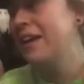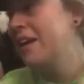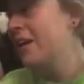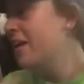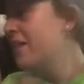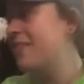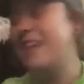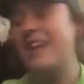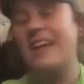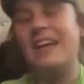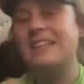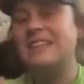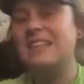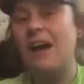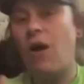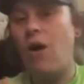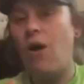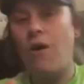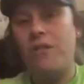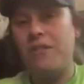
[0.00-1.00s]
the
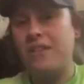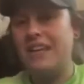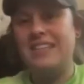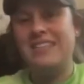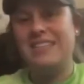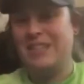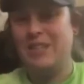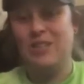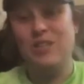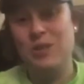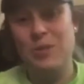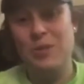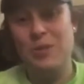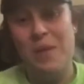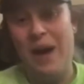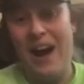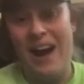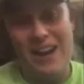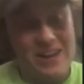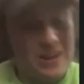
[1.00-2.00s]
all the intention
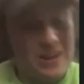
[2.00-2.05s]
behind it